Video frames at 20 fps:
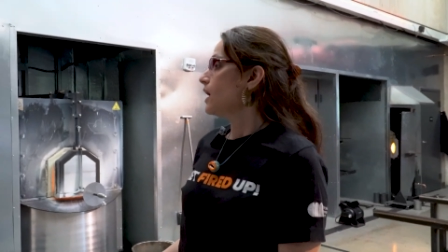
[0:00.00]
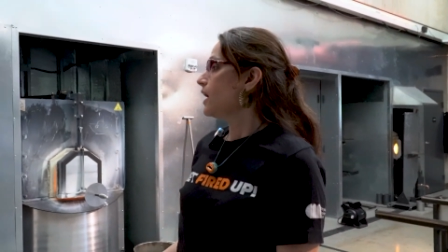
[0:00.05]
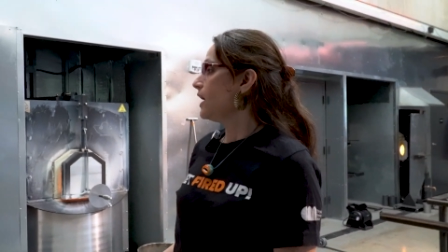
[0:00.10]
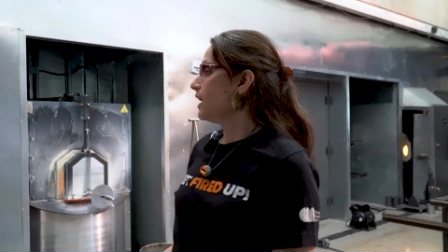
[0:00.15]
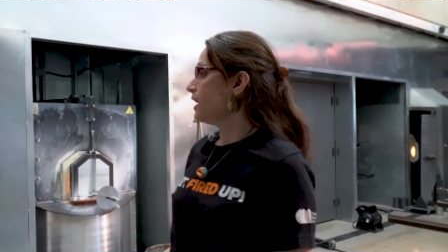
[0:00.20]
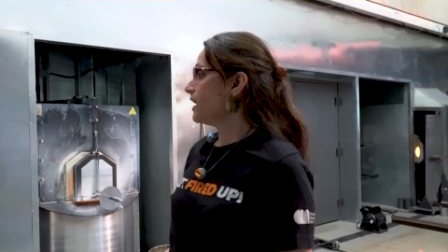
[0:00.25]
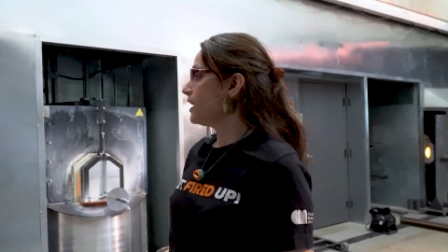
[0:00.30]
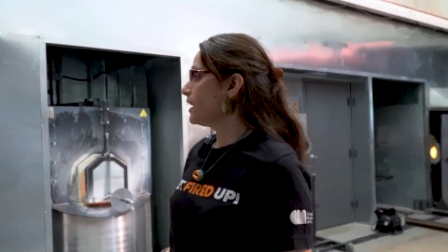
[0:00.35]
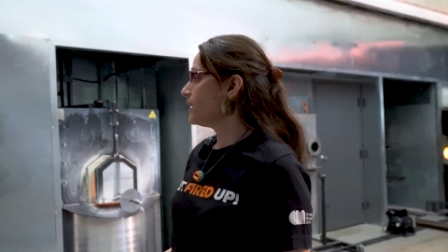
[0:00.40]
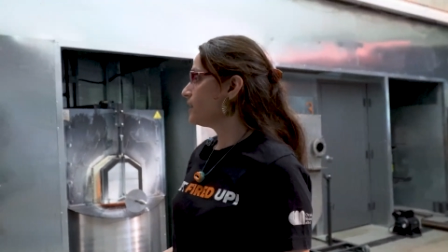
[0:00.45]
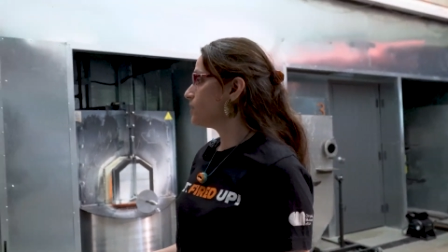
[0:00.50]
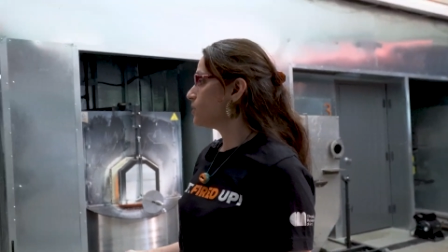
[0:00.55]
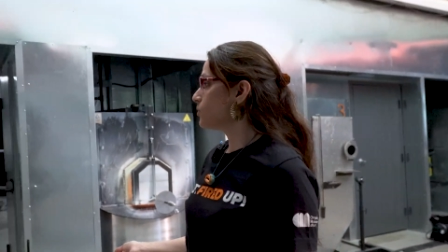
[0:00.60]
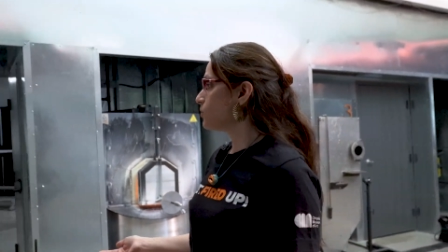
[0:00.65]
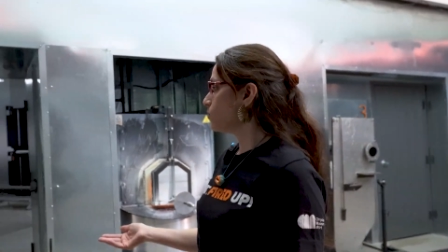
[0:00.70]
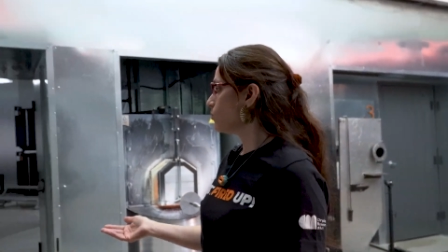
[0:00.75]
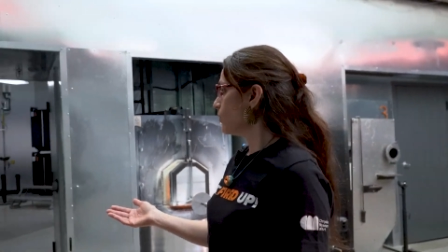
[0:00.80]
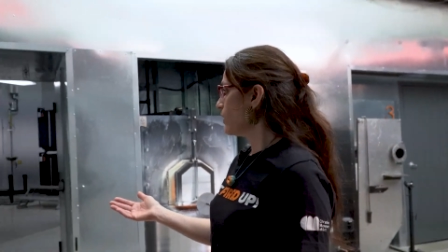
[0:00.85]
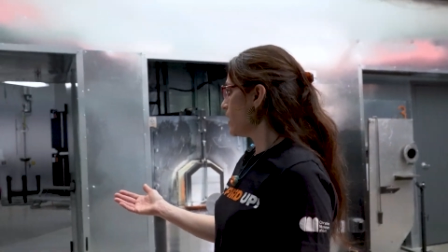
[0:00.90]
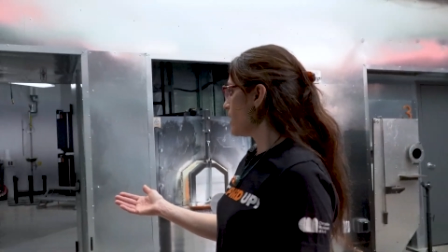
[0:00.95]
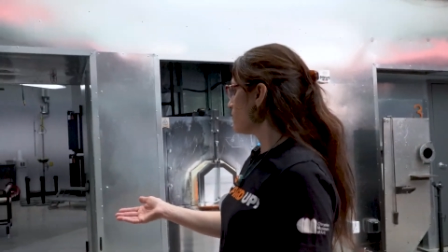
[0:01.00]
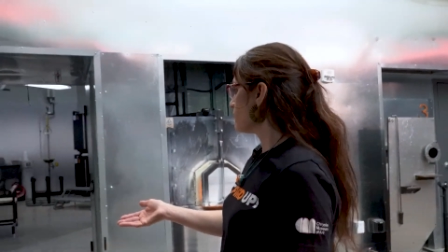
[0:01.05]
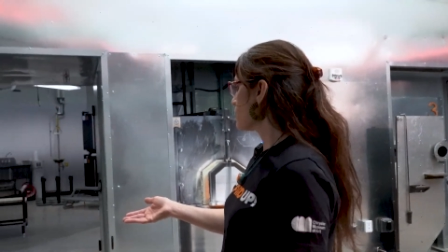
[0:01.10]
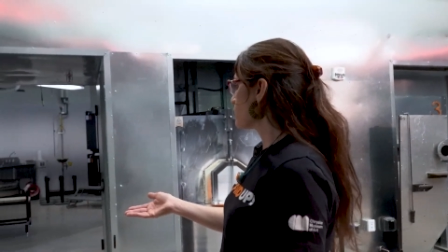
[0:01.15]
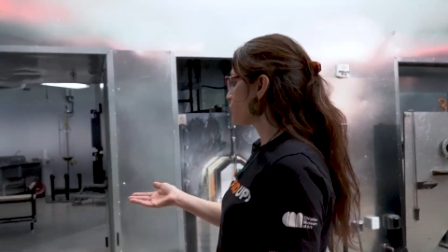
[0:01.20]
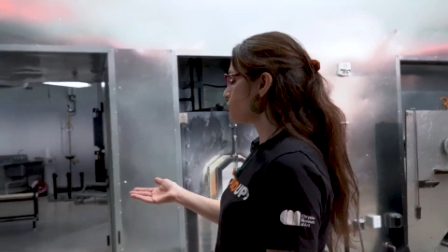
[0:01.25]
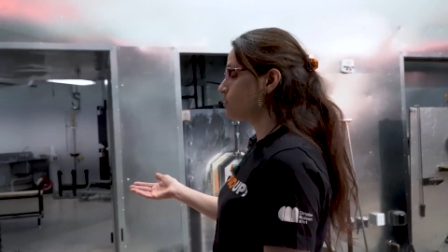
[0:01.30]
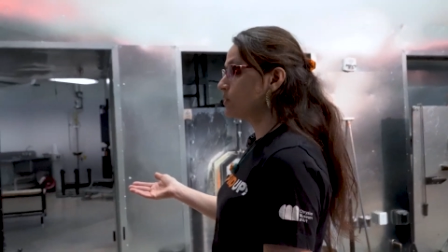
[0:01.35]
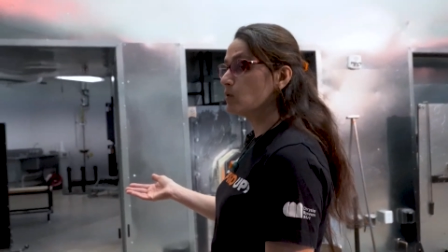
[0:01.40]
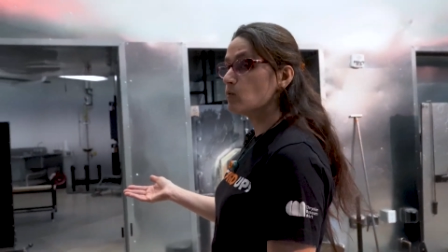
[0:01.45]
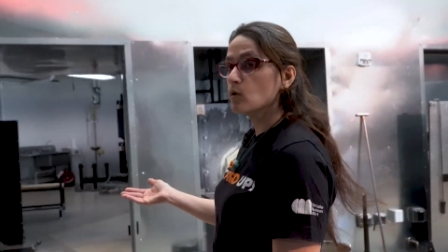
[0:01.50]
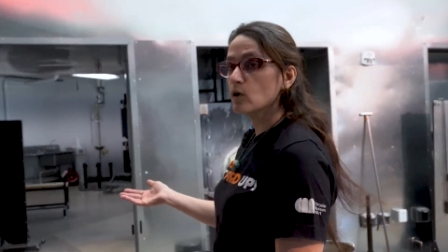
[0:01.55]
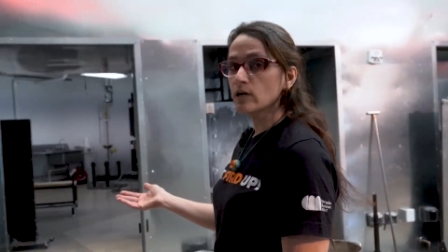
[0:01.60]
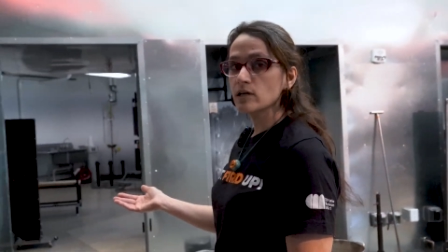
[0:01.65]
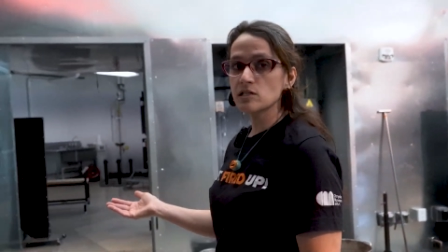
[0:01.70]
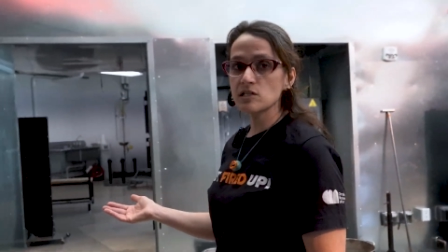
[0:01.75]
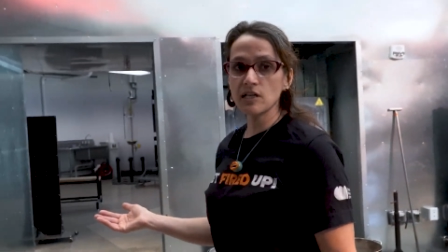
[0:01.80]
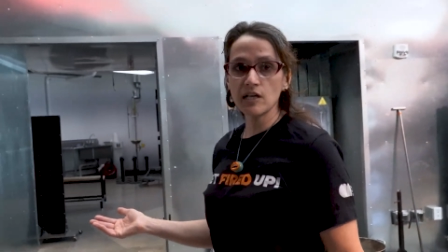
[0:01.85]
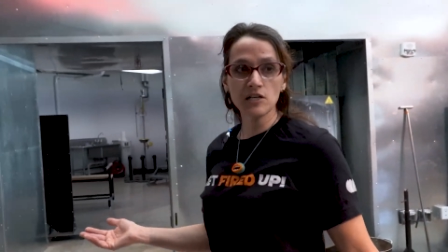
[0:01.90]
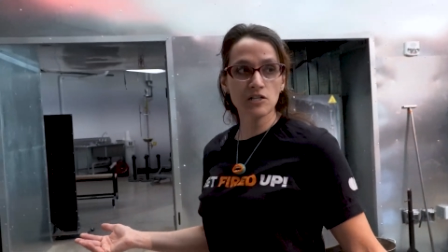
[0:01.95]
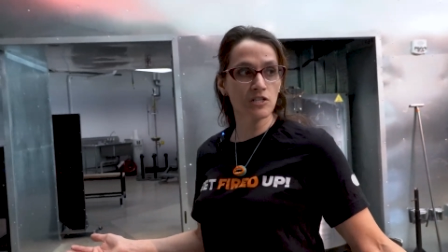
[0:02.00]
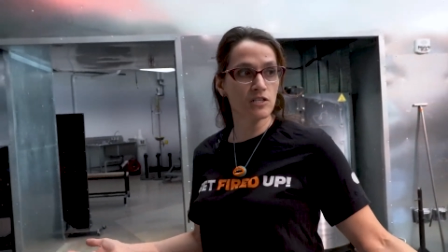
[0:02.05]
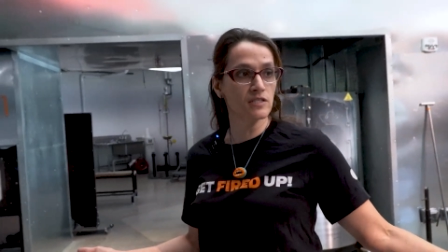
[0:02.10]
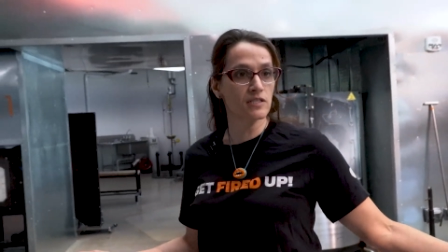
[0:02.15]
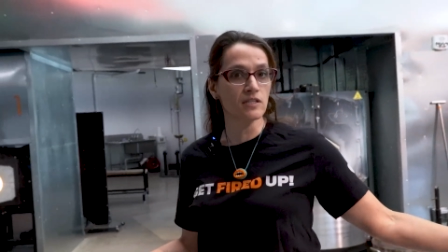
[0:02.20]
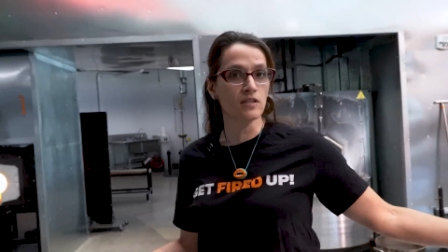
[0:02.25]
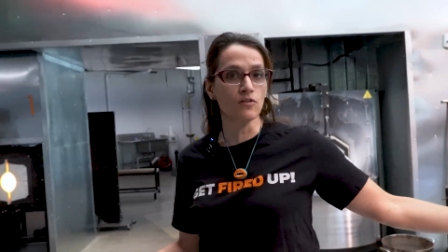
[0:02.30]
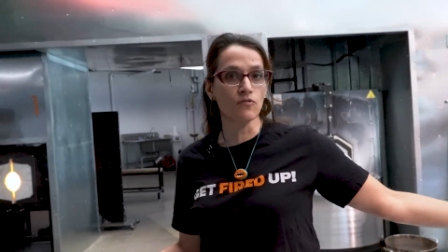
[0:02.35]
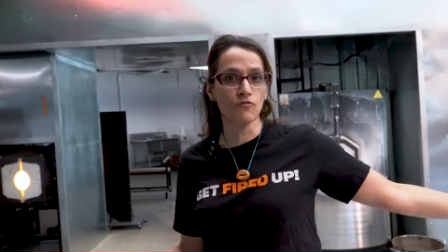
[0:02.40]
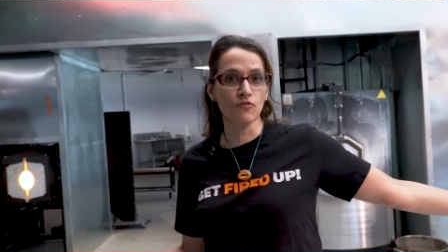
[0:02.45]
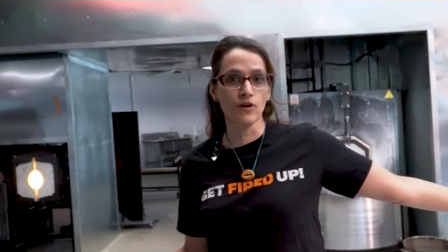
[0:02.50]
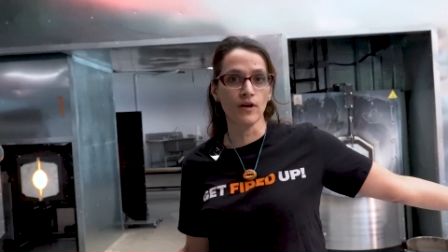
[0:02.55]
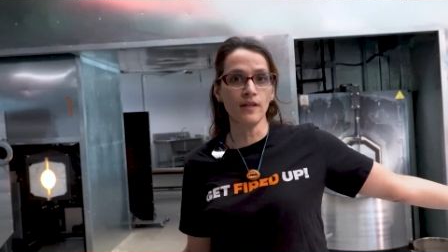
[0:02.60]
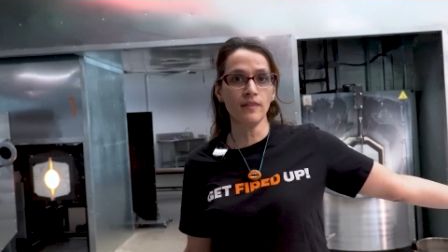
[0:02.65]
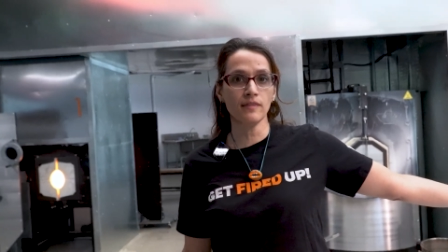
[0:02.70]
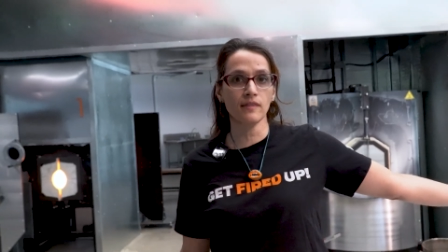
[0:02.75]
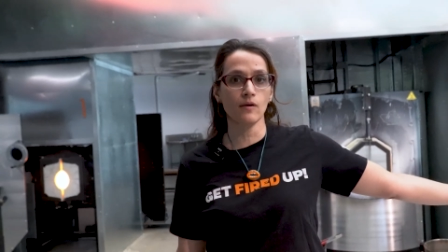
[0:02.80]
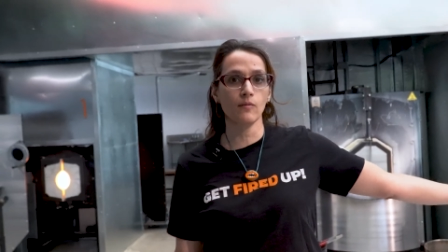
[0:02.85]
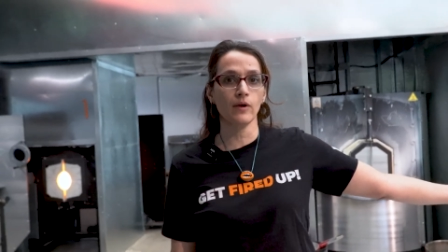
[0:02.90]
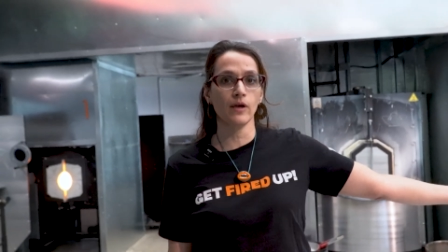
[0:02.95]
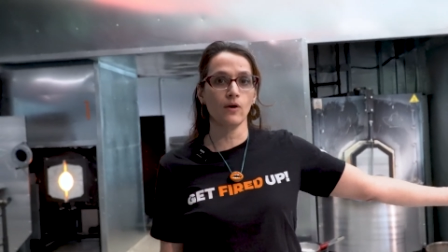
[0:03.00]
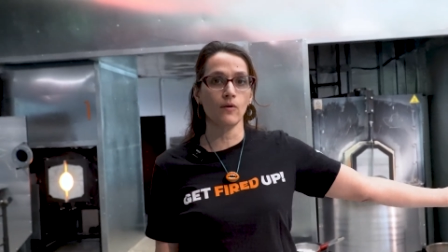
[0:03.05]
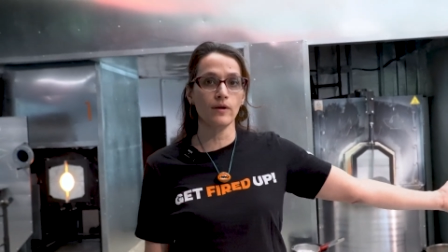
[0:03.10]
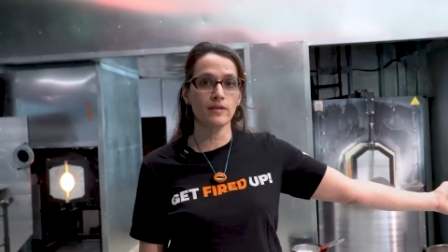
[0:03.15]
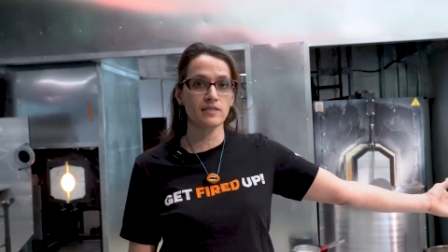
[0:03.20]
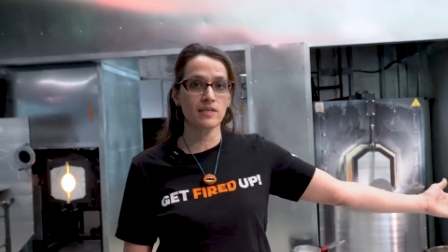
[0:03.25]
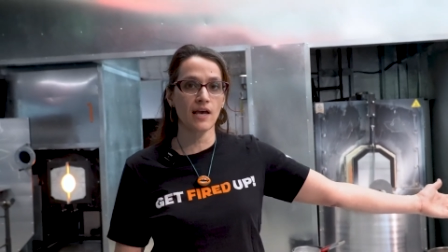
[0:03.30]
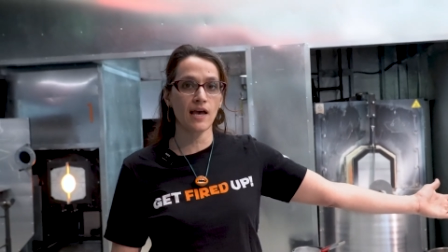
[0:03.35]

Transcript: And we have our 3 workstations in the front that we always